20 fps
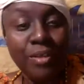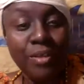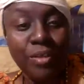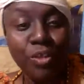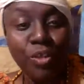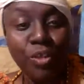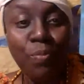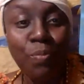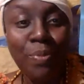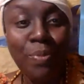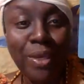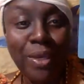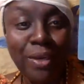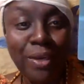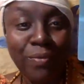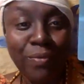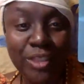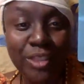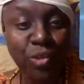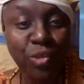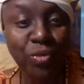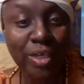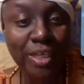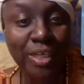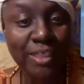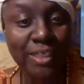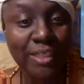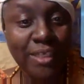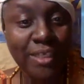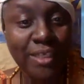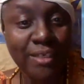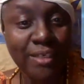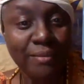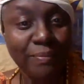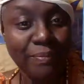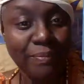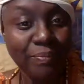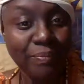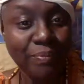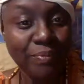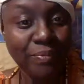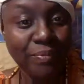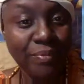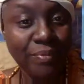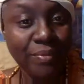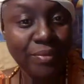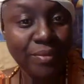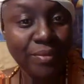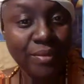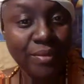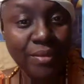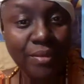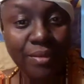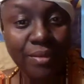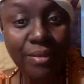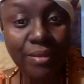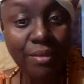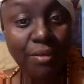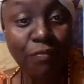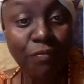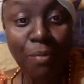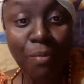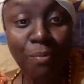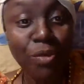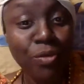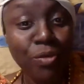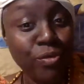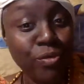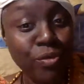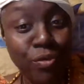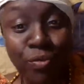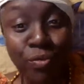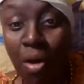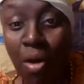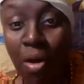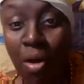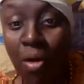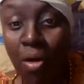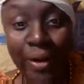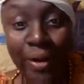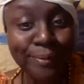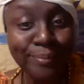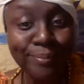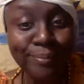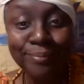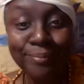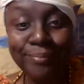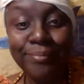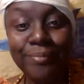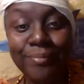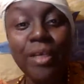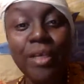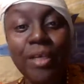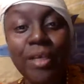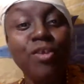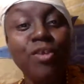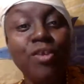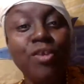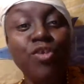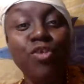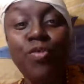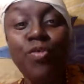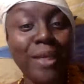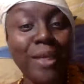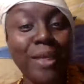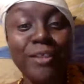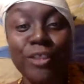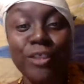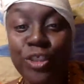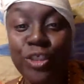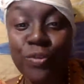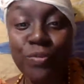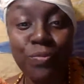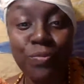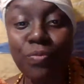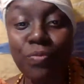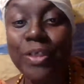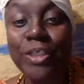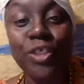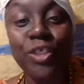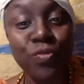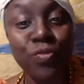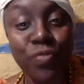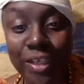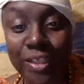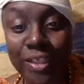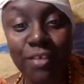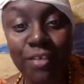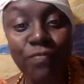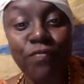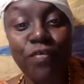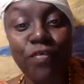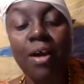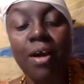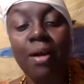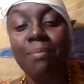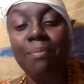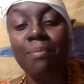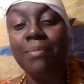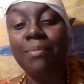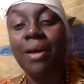you being restricted from who you are, you being restricted from